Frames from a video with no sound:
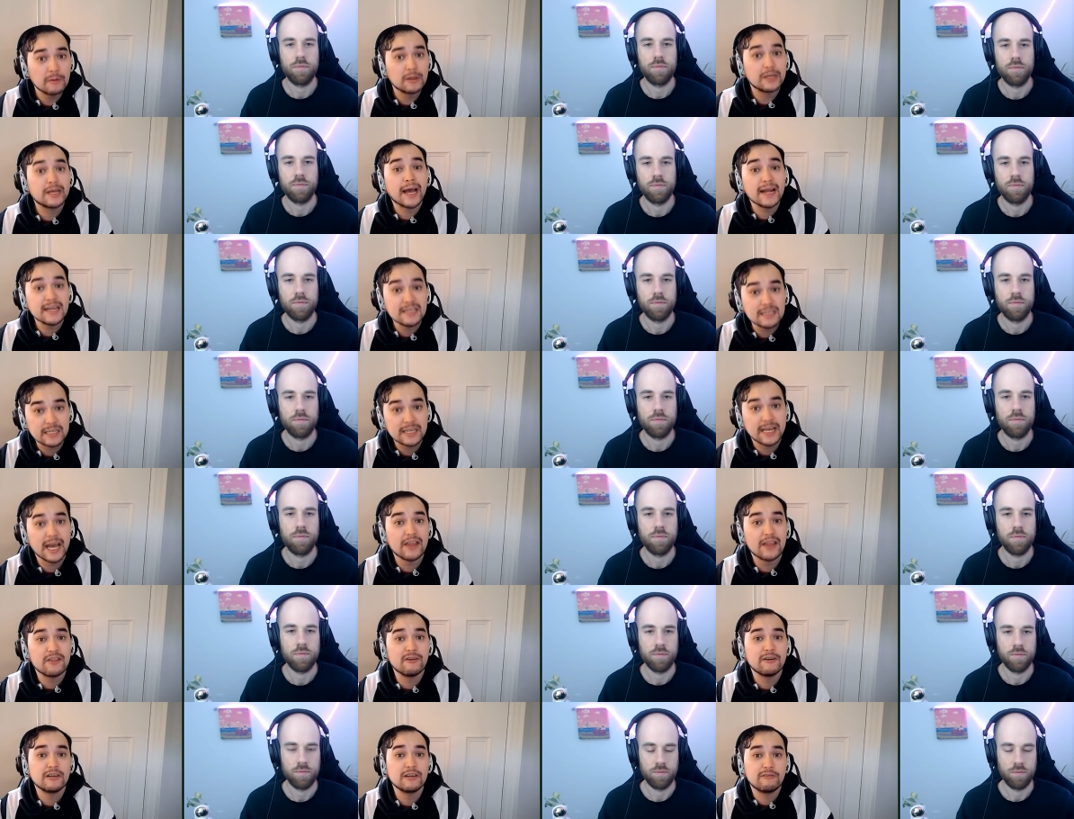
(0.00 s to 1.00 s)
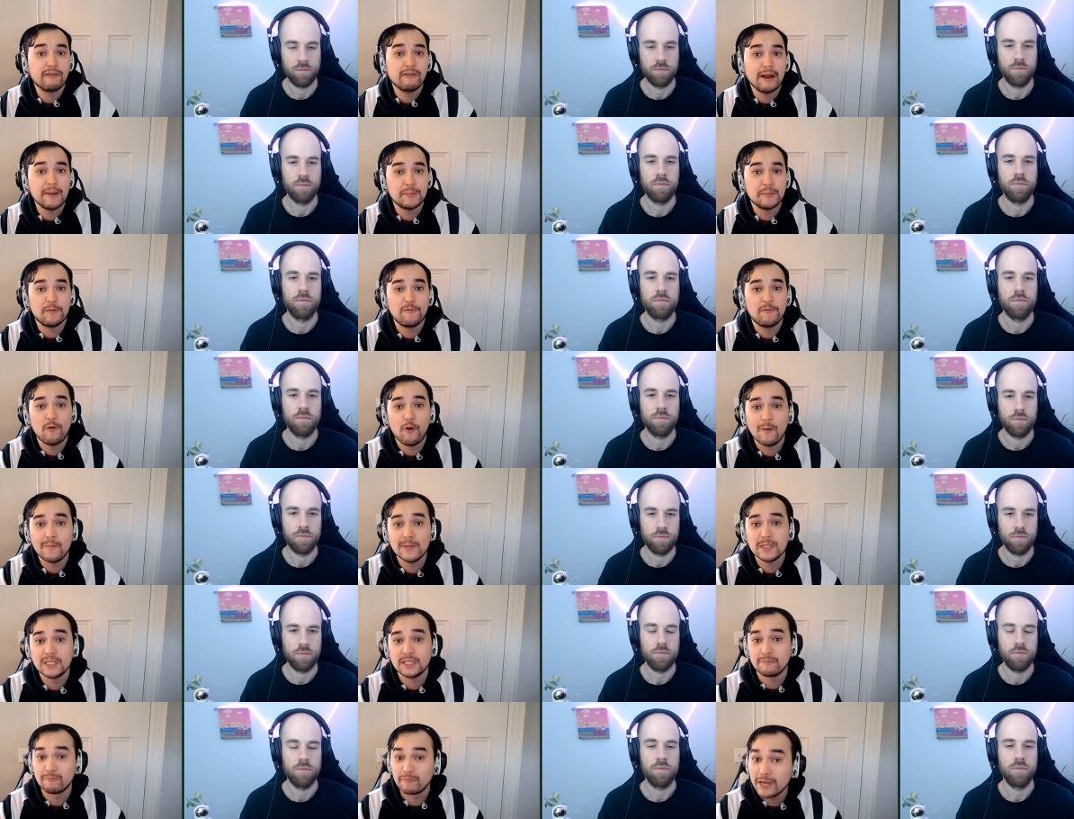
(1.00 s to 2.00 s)
Speaker 1: get together a great
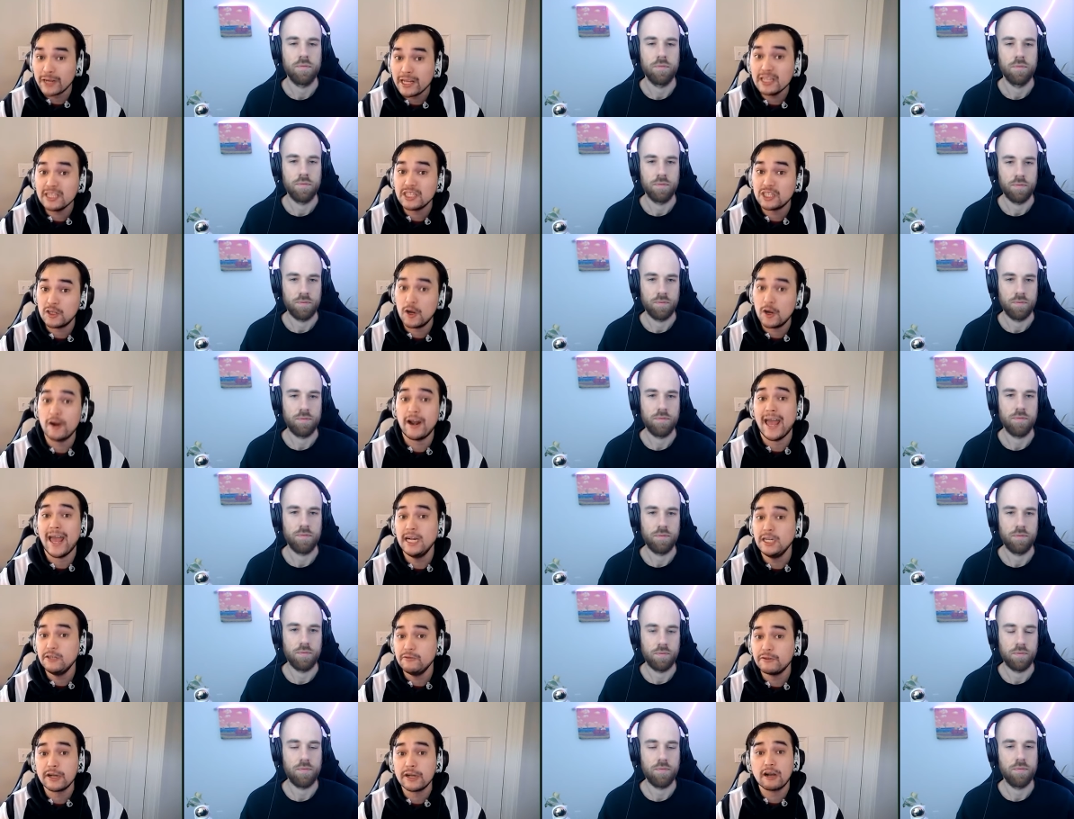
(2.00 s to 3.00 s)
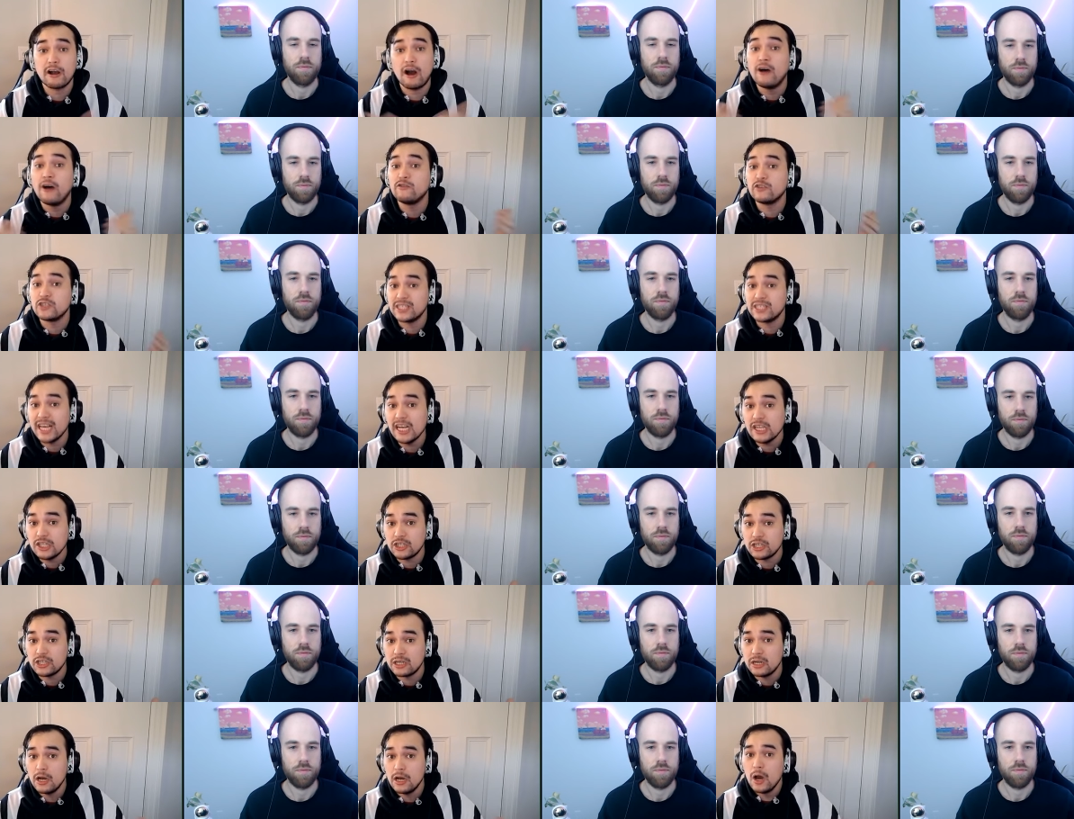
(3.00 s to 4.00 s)
performance, and really start entering a
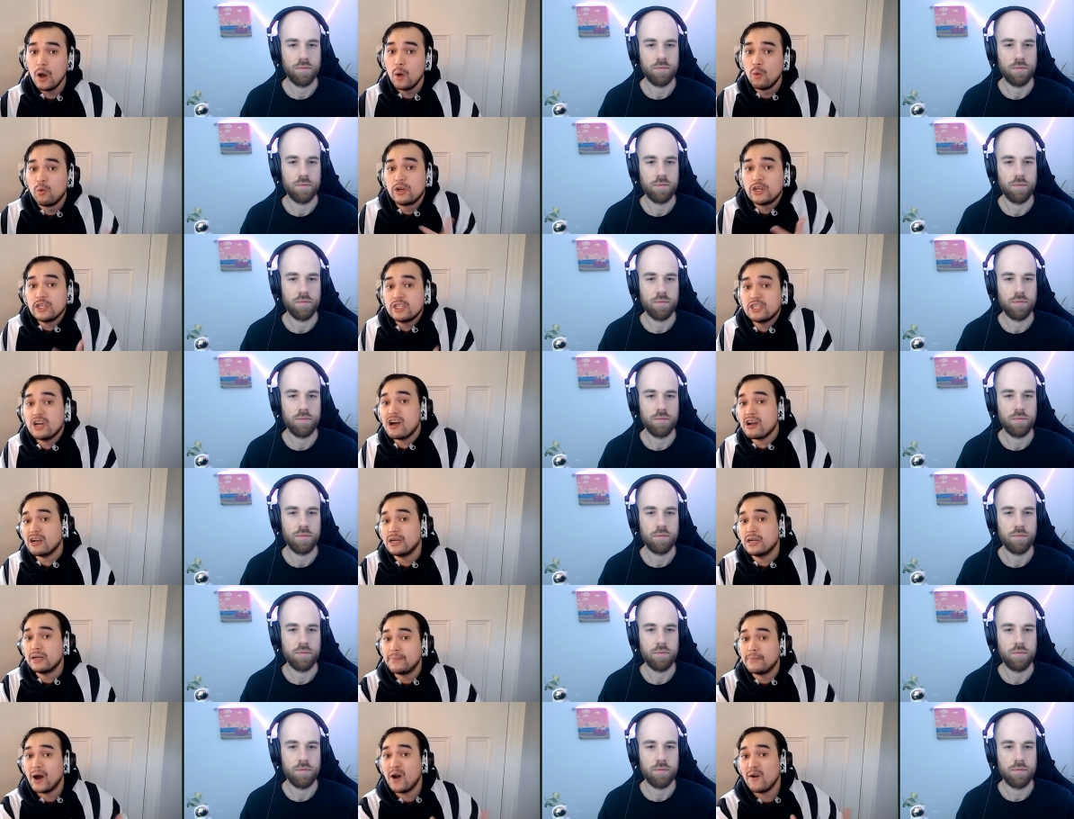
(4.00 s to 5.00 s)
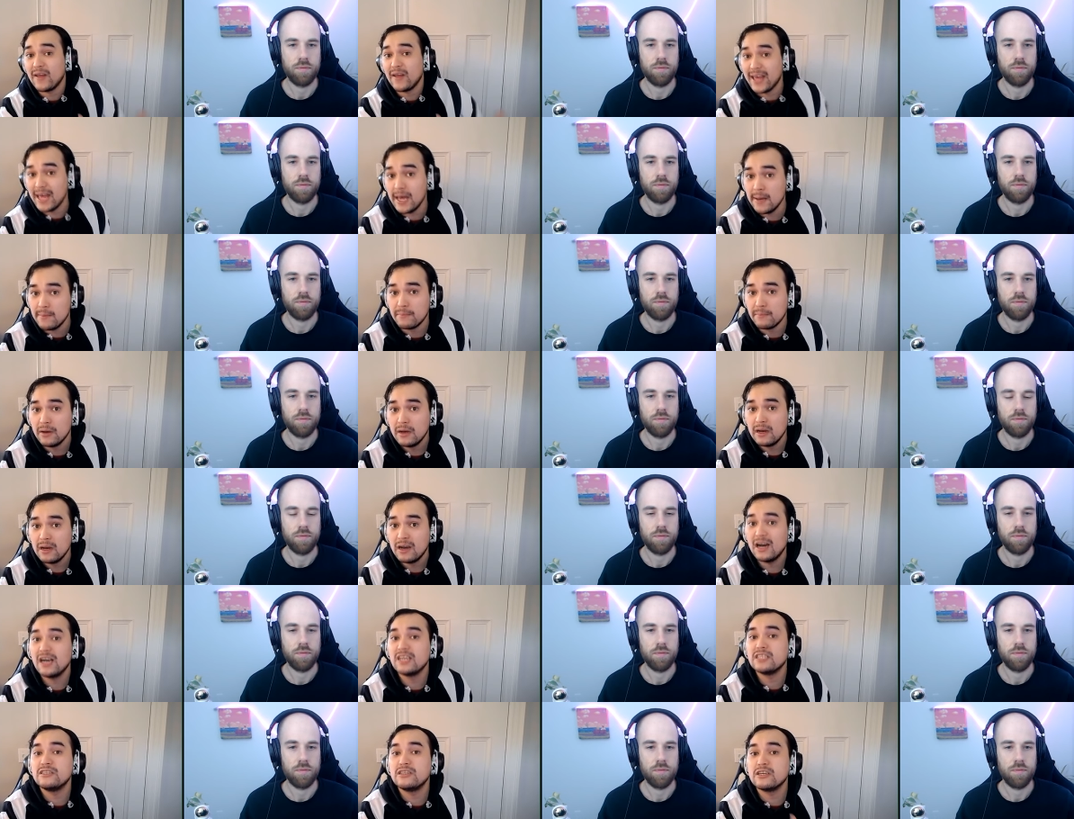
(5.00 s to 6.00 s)
conversation where you're talking about him
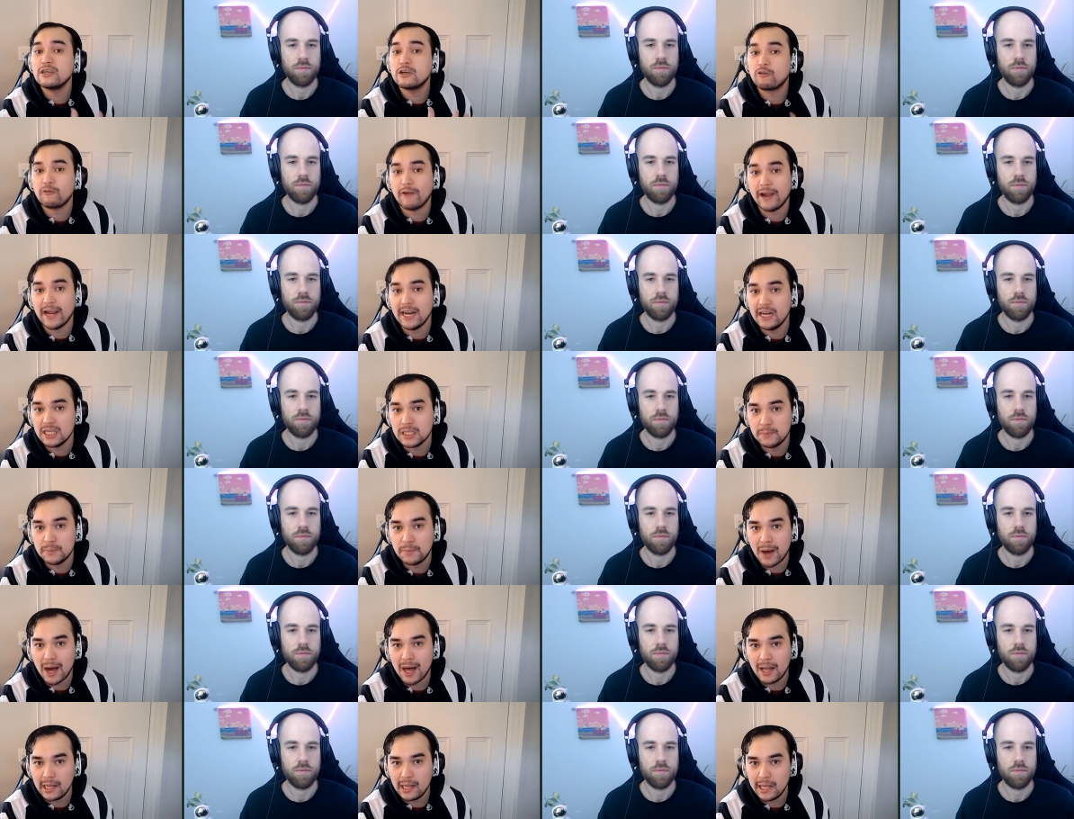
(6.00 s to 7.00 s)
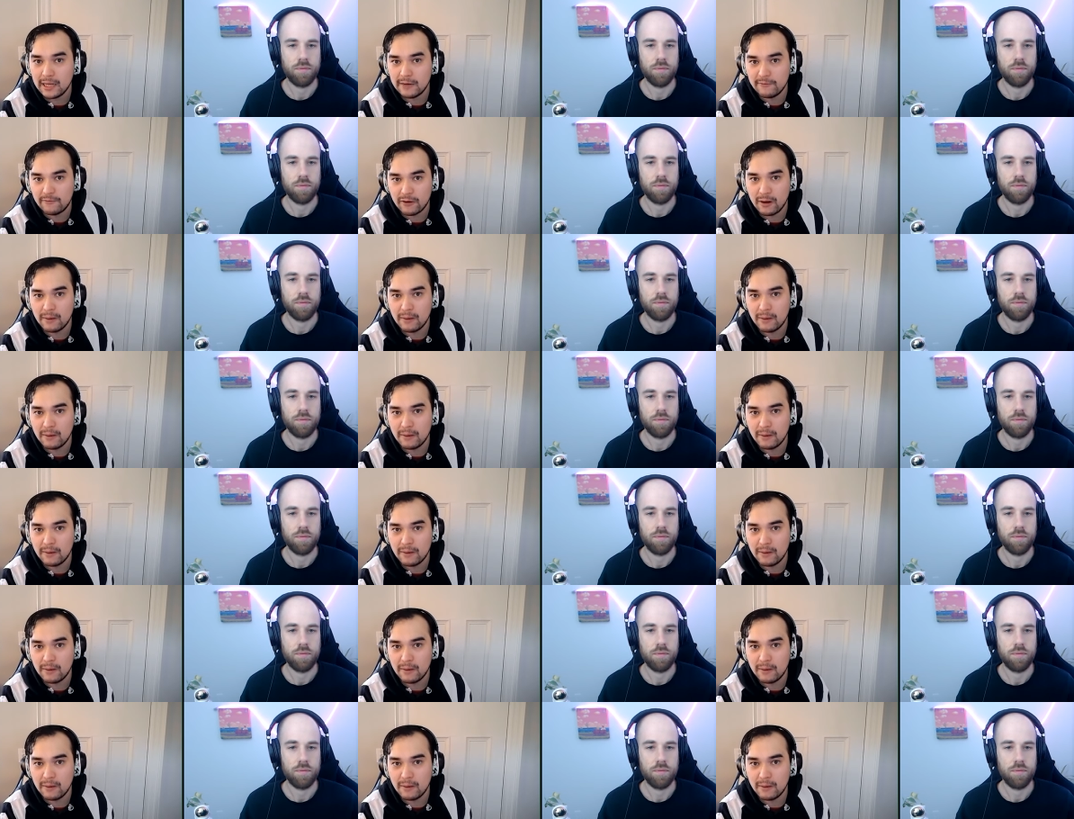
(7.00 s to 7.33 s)
as the greatest bot lane